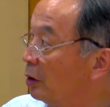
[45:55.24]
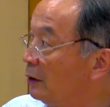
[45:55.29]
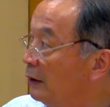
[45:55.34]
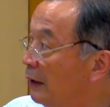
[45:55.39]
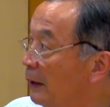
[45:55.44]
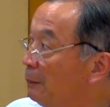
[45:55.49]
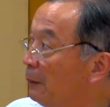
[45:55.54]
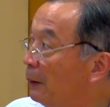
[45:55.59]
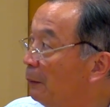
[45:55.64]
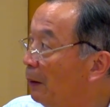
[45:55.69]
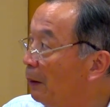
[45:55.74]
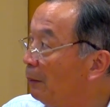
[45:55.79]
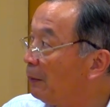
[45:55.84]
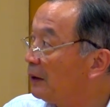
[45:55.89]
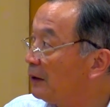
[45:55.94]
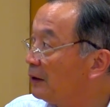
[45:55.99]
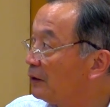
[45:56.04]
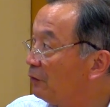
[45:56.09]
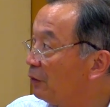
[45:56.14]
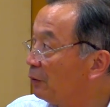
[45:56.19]
labor
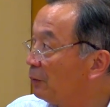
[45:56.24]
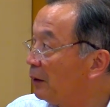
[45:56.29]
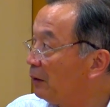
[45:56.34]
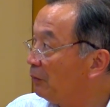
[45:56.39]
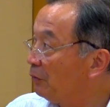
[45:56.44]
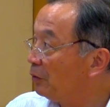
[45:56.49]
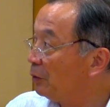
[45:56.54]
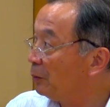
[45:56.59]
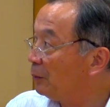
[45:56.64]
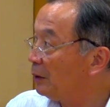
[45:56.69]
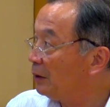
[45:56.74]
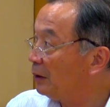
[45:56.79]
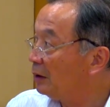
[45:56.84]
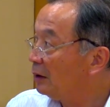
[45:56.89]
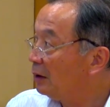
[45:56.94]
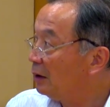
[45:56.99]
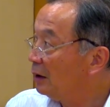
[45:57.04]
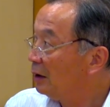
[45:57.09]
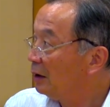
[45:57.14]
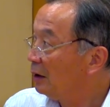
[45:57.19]
population will
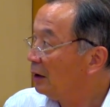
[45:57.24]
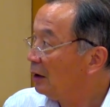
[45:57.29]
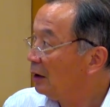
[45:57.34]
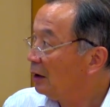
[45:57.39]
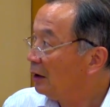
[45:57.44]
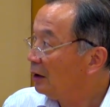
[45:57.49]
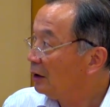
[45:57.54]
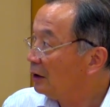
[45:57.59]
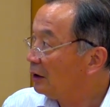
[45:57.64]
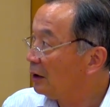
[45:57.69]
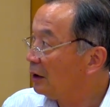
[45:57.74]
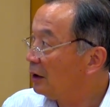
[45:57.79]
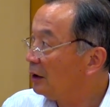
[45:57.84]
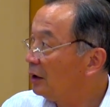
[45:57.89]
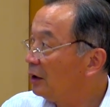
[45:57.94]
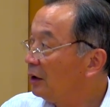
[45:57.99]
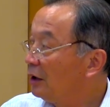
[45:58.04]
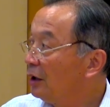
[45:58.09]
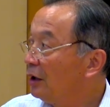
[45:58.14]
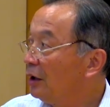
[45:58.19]
be
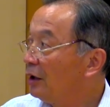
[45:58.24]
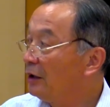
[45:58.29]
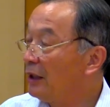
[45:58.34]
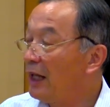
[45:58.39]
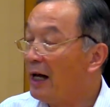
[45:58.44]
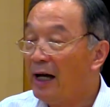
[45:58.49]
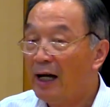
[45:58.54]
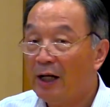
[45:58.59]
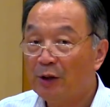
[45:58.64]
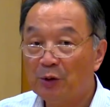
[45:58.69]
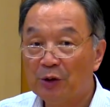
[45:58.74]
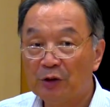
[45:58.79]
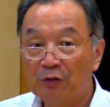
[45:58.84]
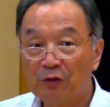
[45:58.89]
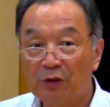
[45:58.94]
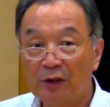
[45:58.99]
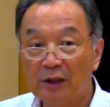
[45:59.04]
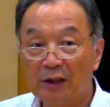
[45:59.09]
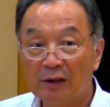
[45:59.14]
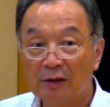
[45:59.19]
the
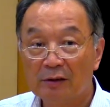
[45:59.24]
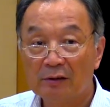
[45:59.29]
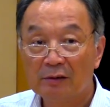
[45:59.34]
940.